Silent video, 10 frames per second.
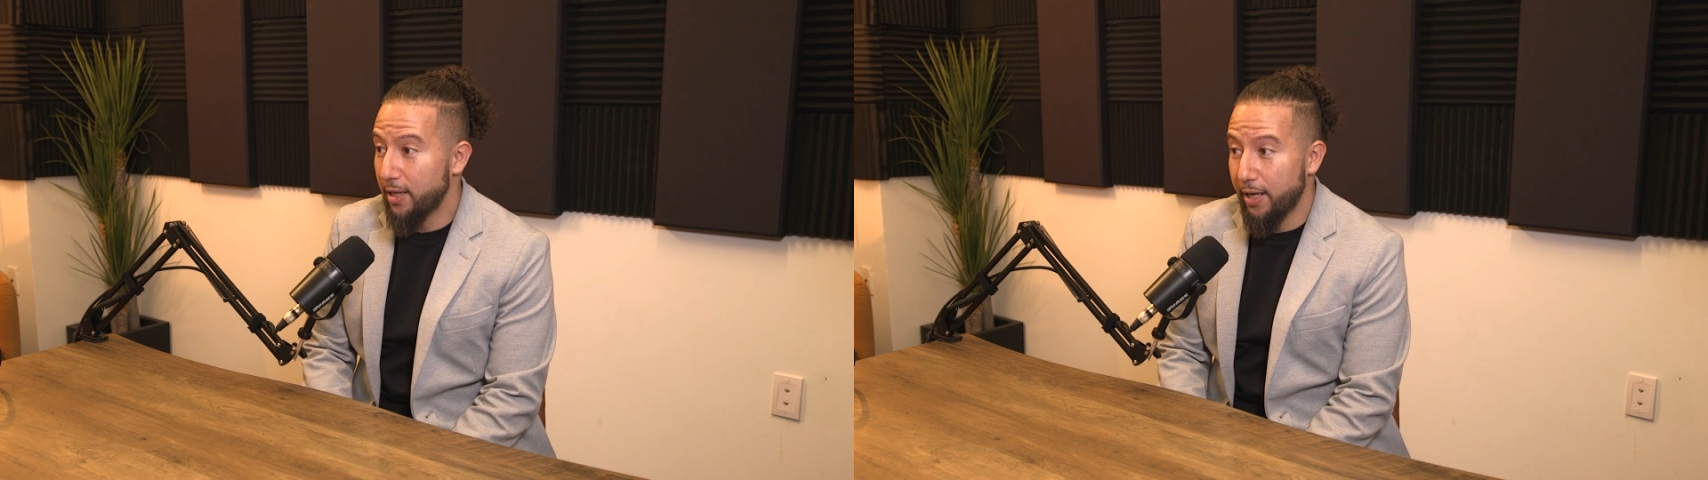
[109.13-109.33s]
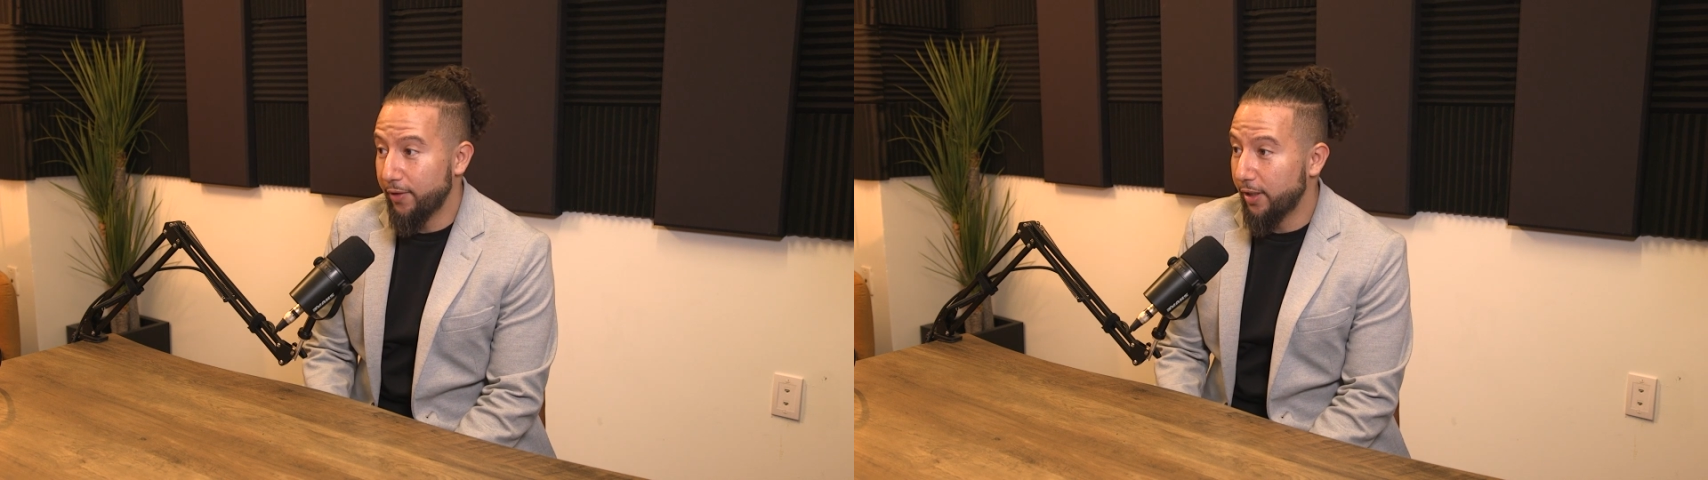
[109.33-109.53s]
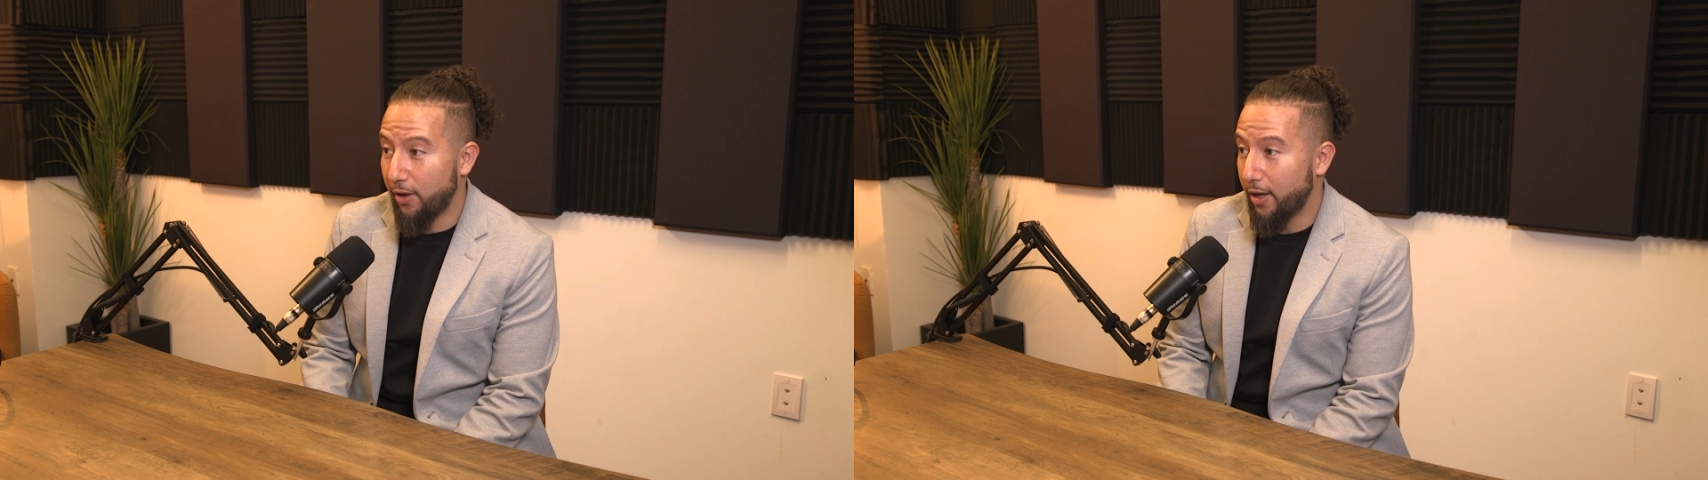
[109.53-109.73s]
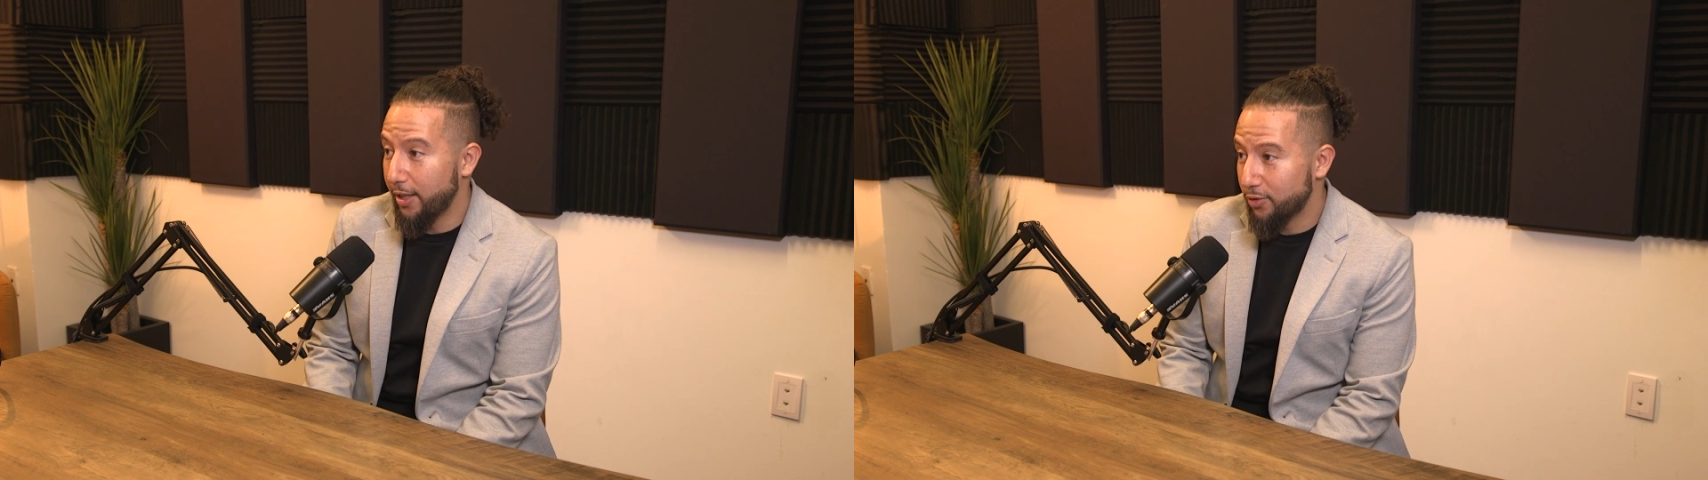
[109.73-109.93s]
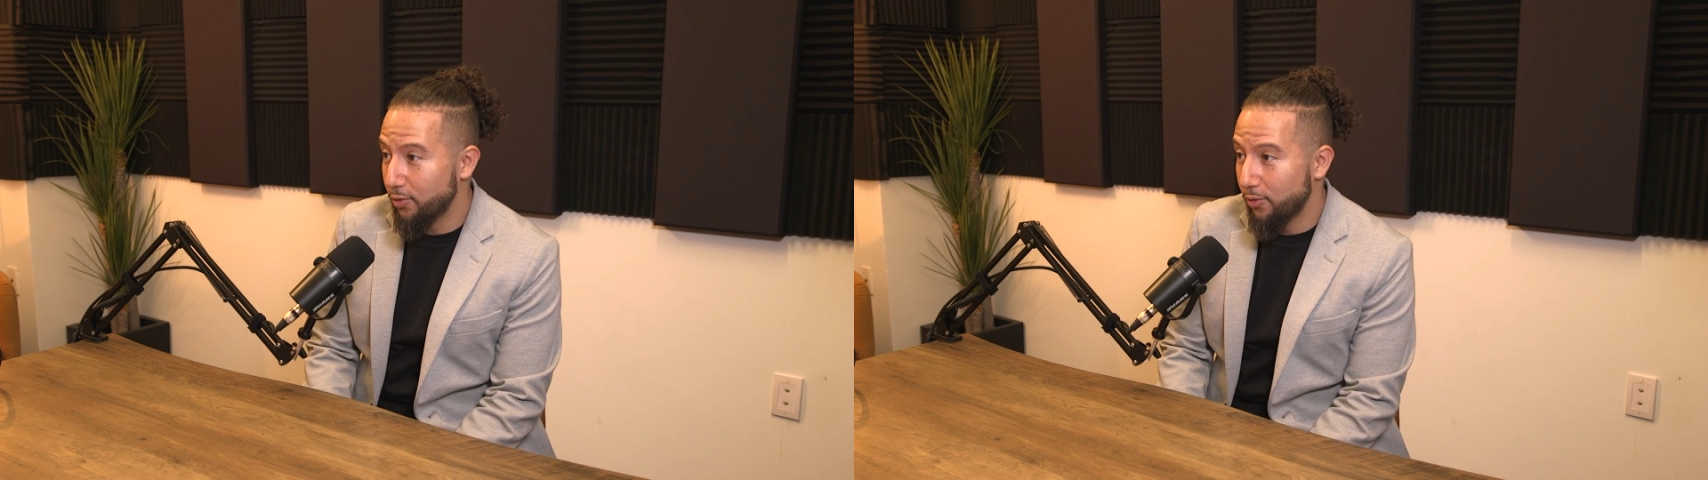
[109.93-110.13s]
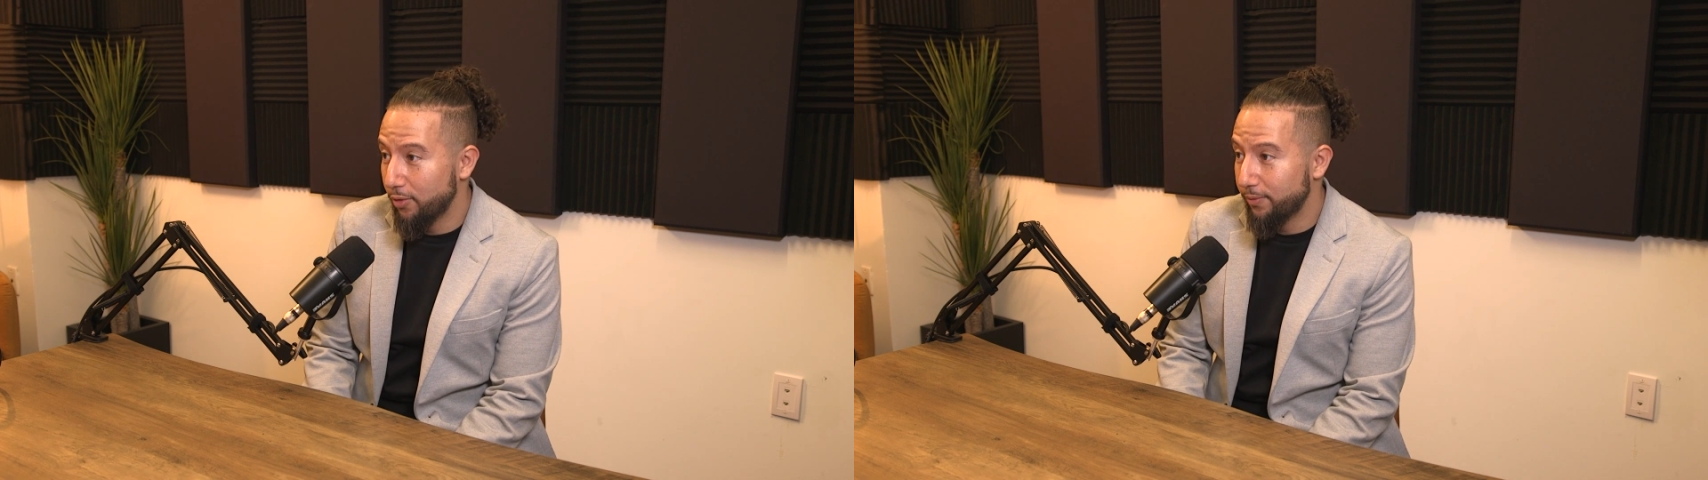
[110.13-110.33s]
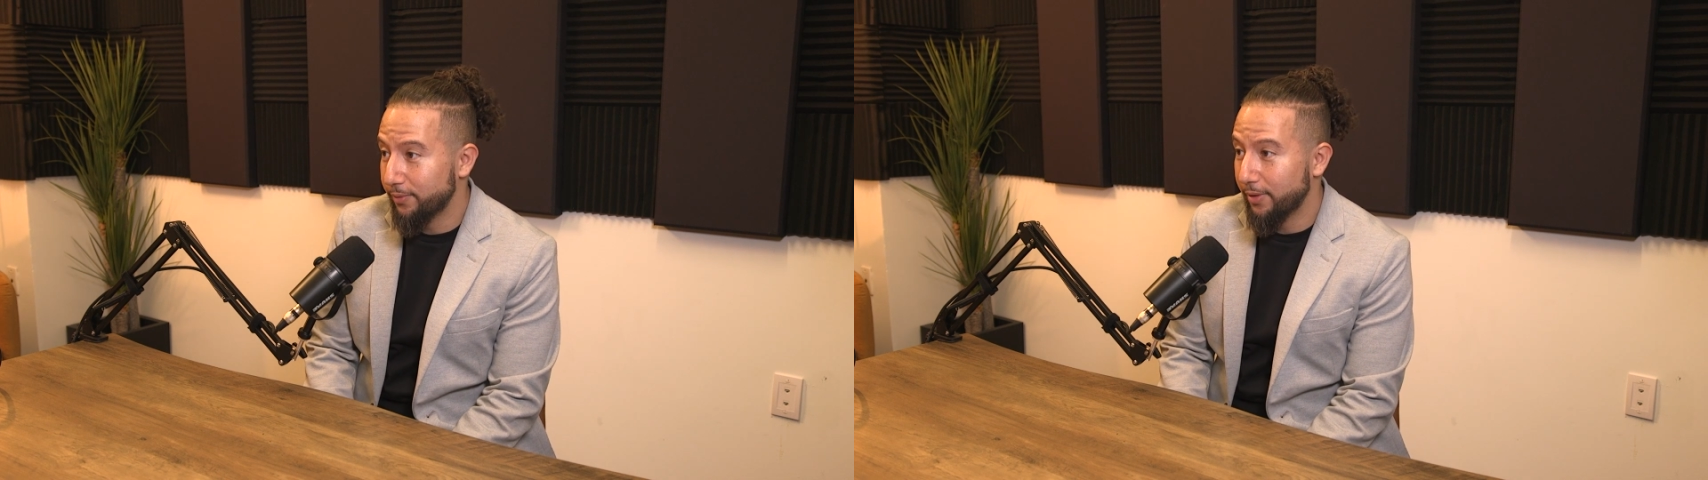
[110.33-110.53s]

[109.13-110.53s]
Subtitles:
not even in our high school,